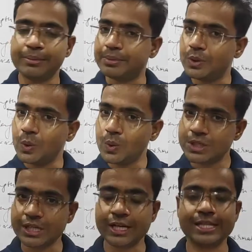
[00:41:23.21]
No
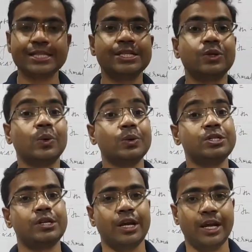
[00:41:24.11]
stress, no
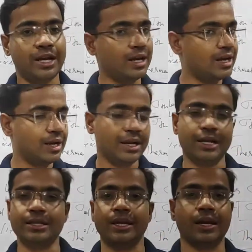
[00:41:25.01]
strain,
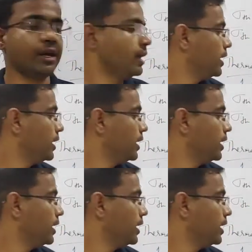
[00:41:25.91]
nothing.